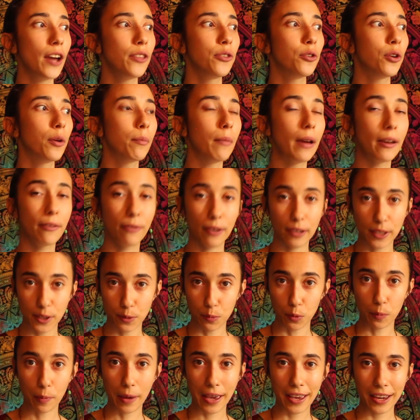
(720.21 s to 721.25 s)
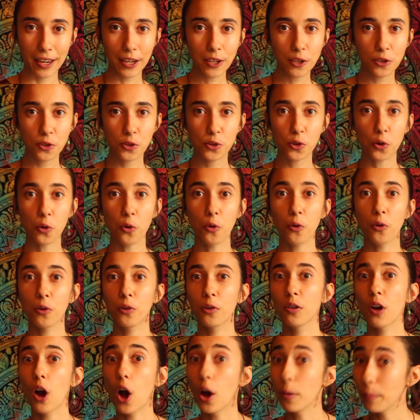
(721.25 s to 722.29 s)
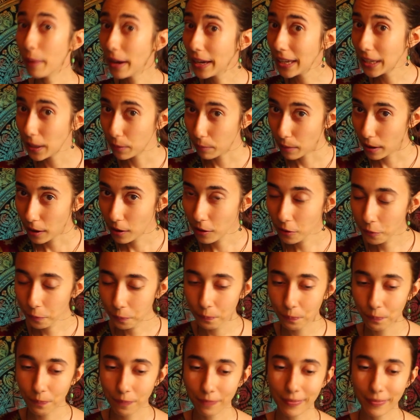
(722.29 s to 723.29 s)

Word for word: either on my Facebook page or on my email.